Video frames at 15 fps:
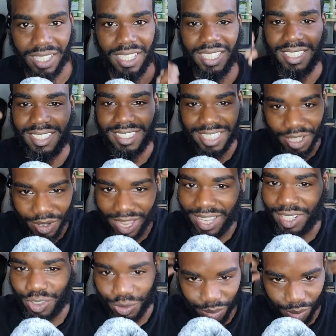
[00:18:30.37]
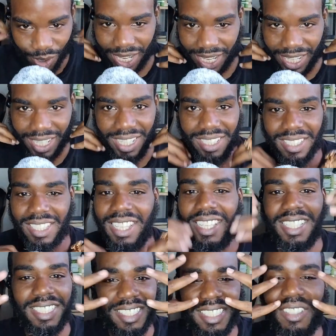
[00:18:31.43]
He still had his braids.
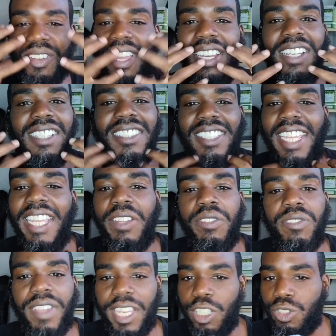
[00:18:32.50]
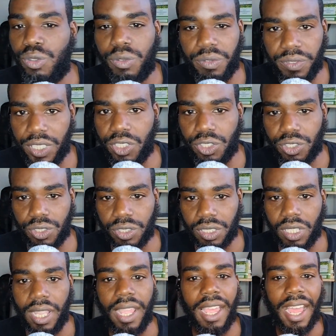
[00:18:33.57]
Still had the same facial features.
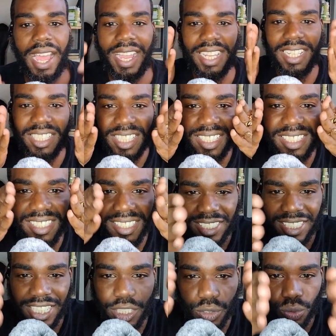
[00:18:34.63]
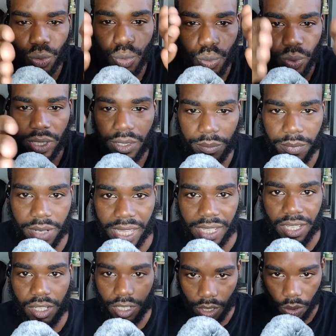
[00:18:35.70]
I could just see through him like
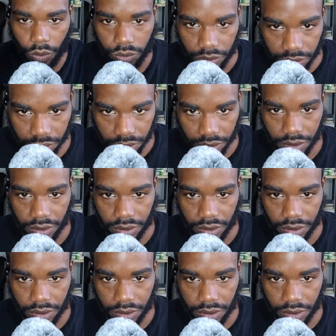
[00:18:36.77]
a ghost.